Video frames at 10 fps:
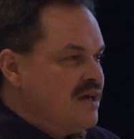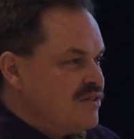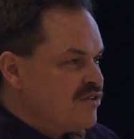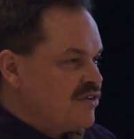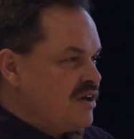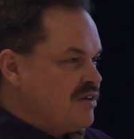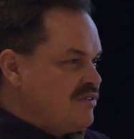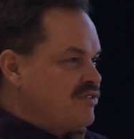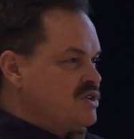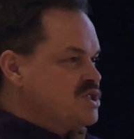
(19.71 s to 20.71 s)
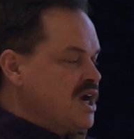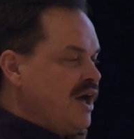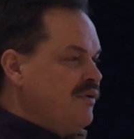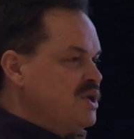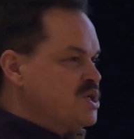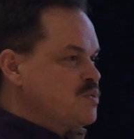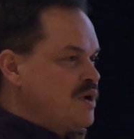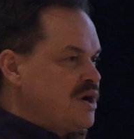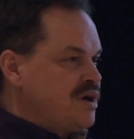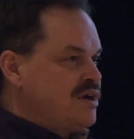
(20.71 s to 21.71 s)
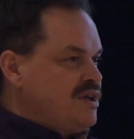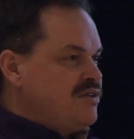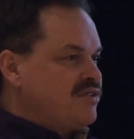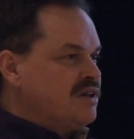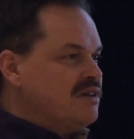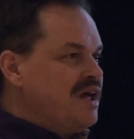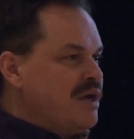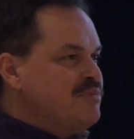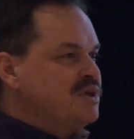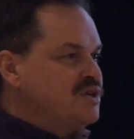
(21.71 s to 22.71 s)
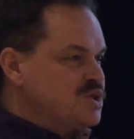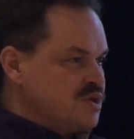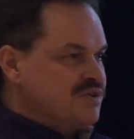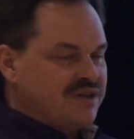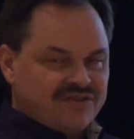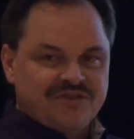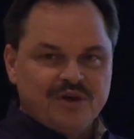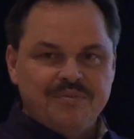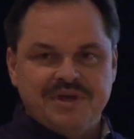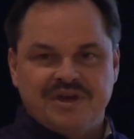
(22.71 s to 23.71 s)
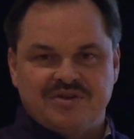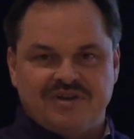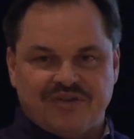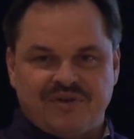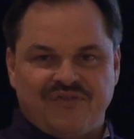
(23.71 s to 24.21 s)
There's a, there's a challenge where there's an alignment issue that's still being addressed.